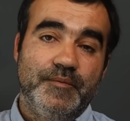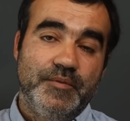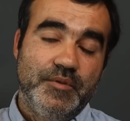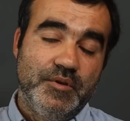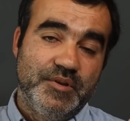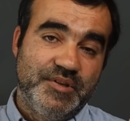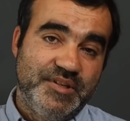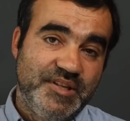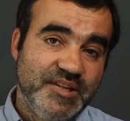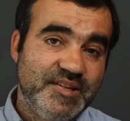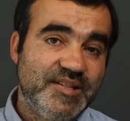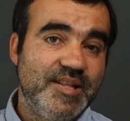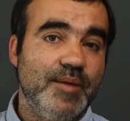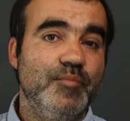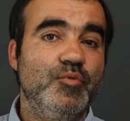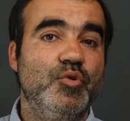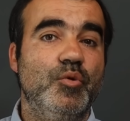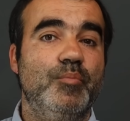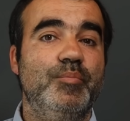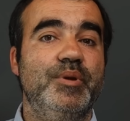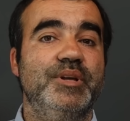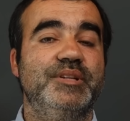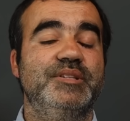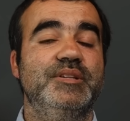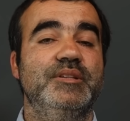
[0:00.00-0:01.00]
the system
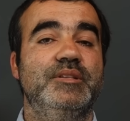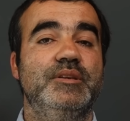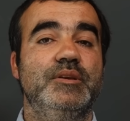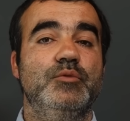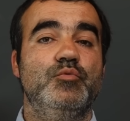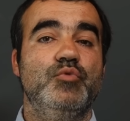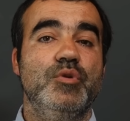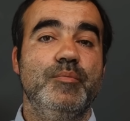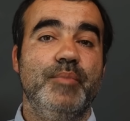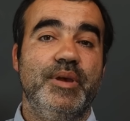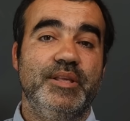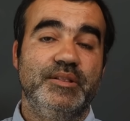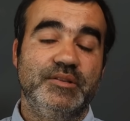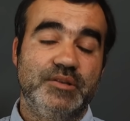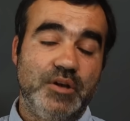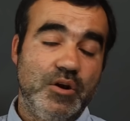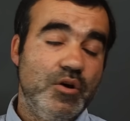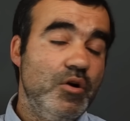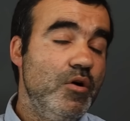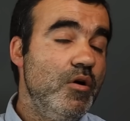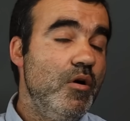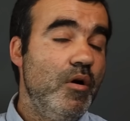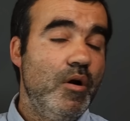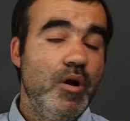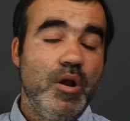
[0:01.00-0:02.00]
complexity remains
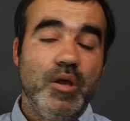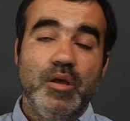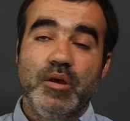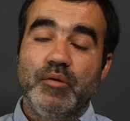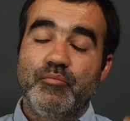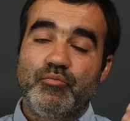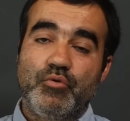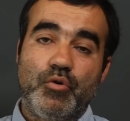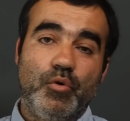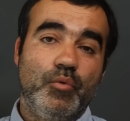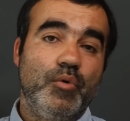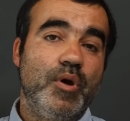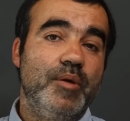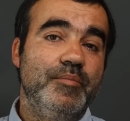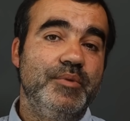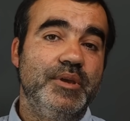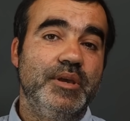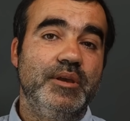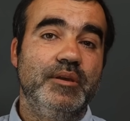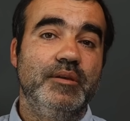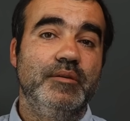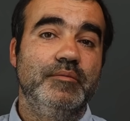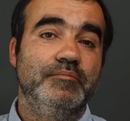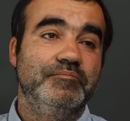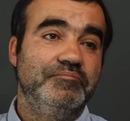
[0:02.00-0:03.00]
low,
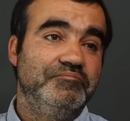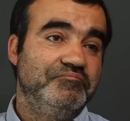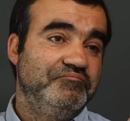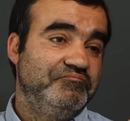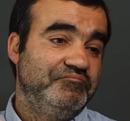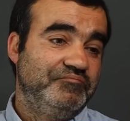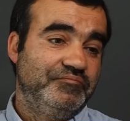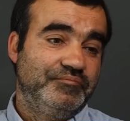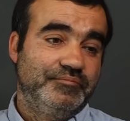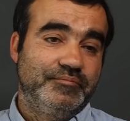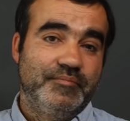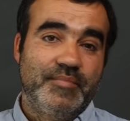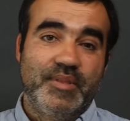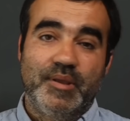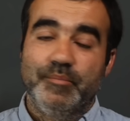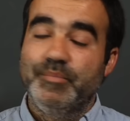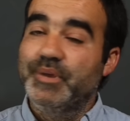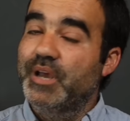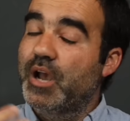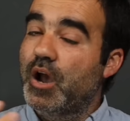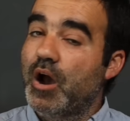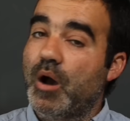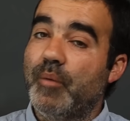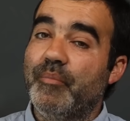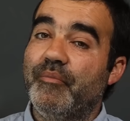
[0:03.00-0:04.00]
programming
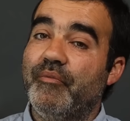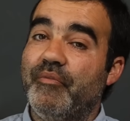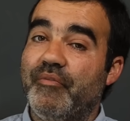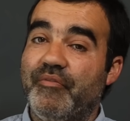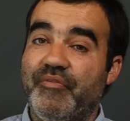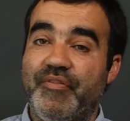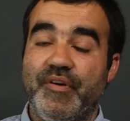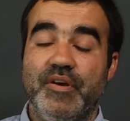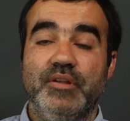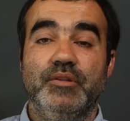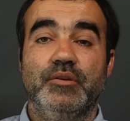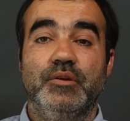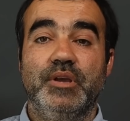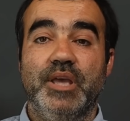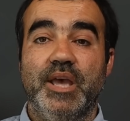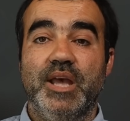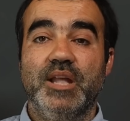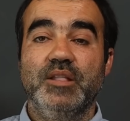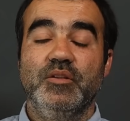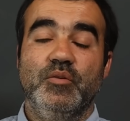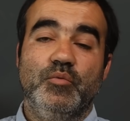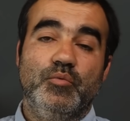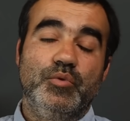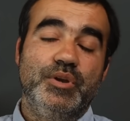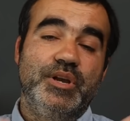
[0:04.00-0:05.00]
become fun
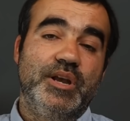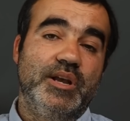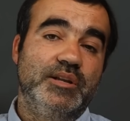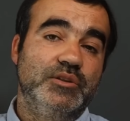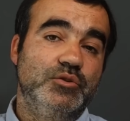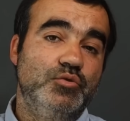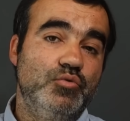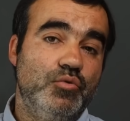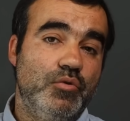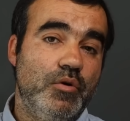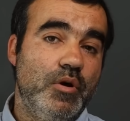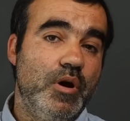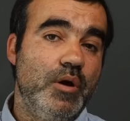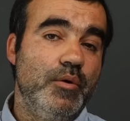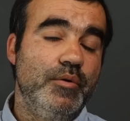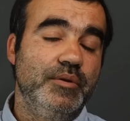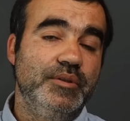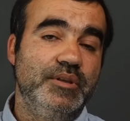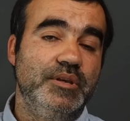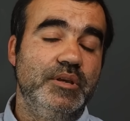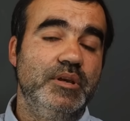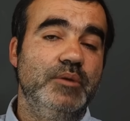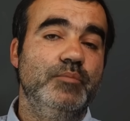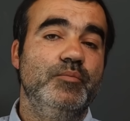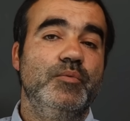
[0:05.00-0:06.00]
again, we can grow our
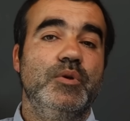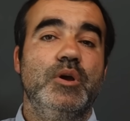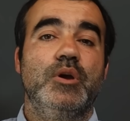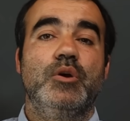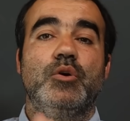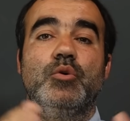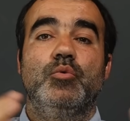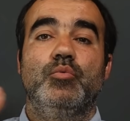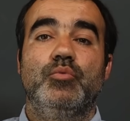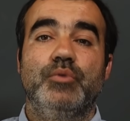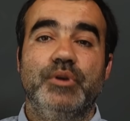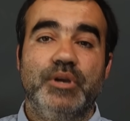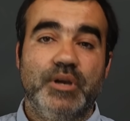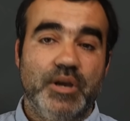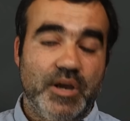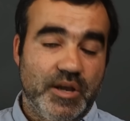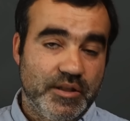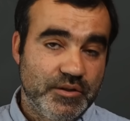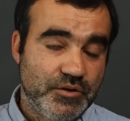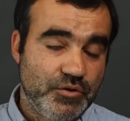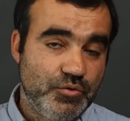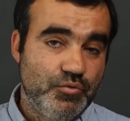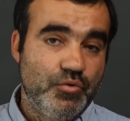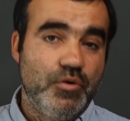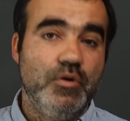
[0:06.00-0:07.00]
team, we
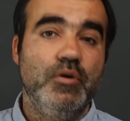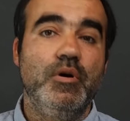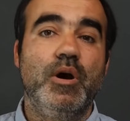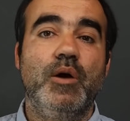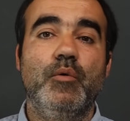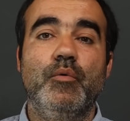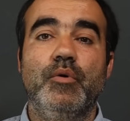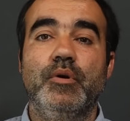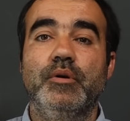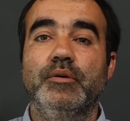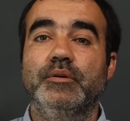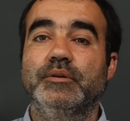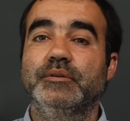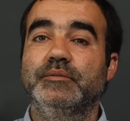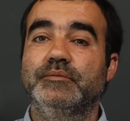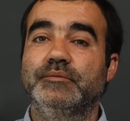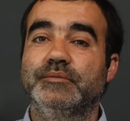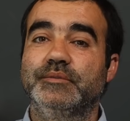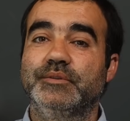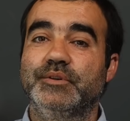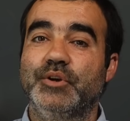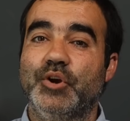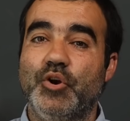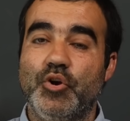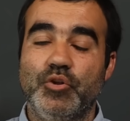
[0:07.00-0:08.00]
can grow our
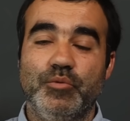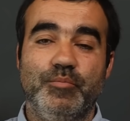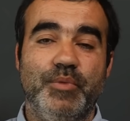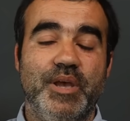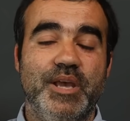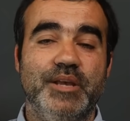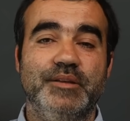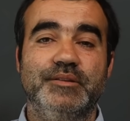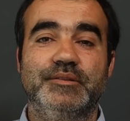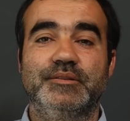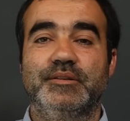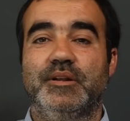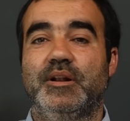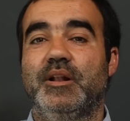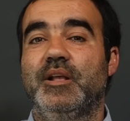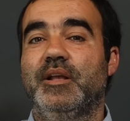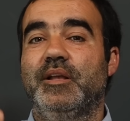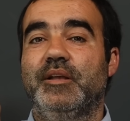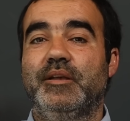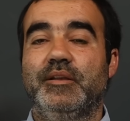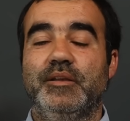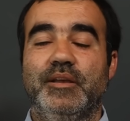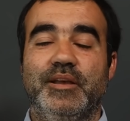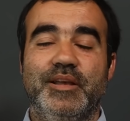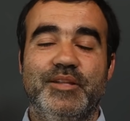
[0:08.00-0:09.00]
code base,
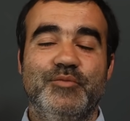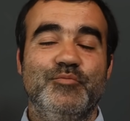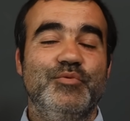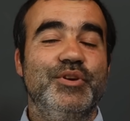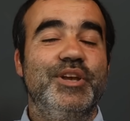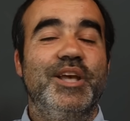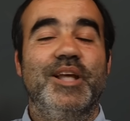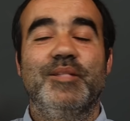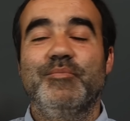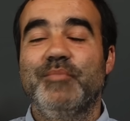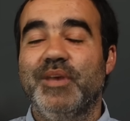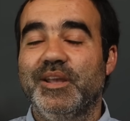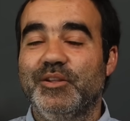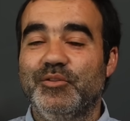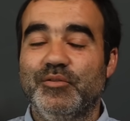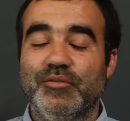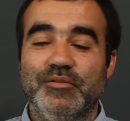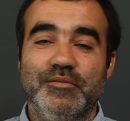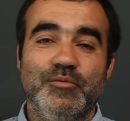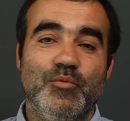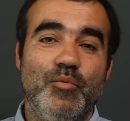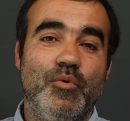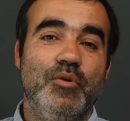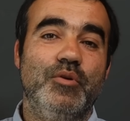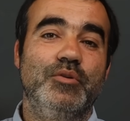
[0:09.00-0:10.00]
and we can make
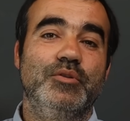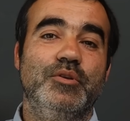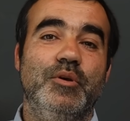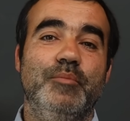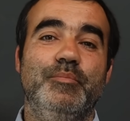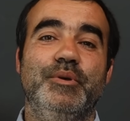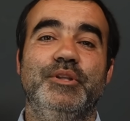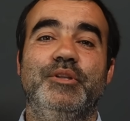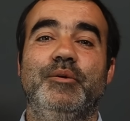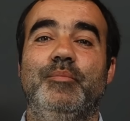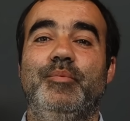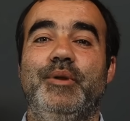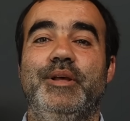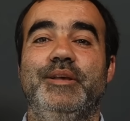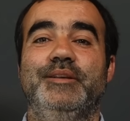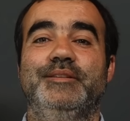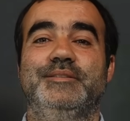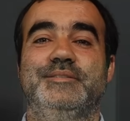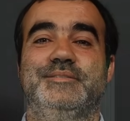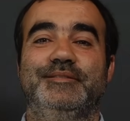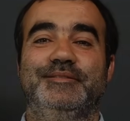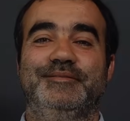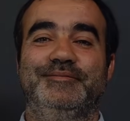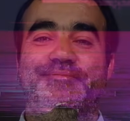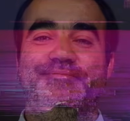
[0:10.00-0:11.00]
the world a better
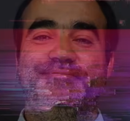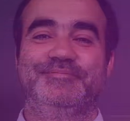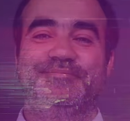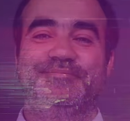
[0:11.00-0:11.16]
place.